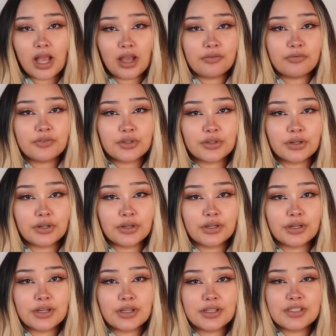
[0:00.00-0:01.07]

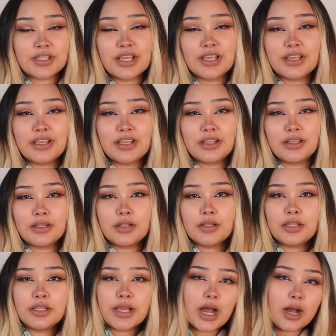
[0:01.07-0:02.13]
After taking
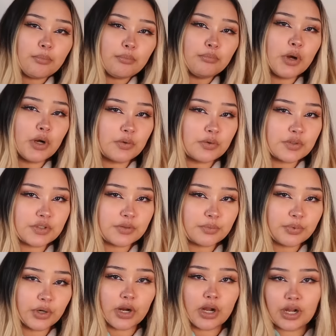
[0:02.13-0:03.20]
the utmost
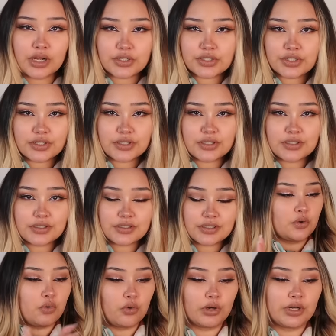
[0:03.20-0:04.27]
precautions,
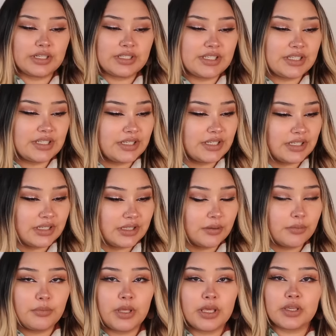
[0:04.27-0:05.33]

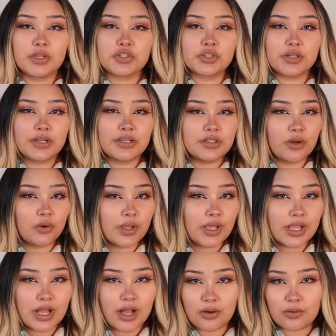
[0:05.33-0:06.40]
quarantining, making sure I don't
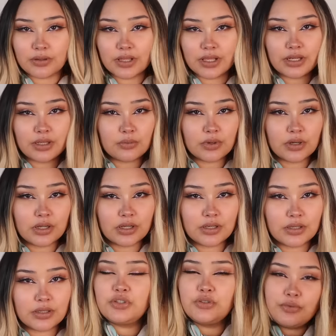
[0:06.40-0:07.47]
hang out with
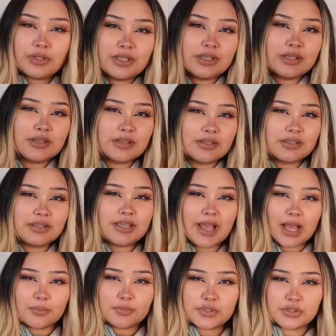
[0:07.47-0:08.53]
anyone, doing the
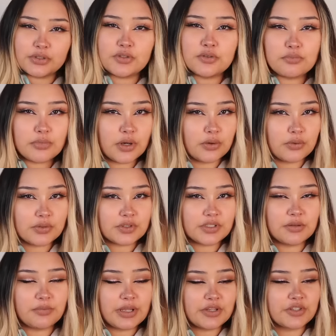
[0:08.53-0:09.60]
absolute most
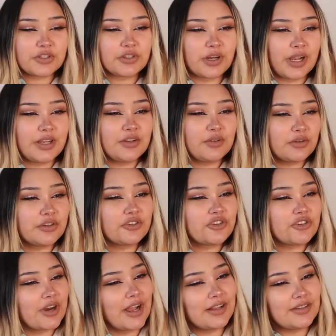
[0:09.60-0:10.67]
to make sure I don't
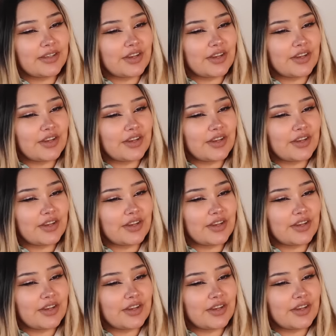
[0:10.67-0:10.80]
contract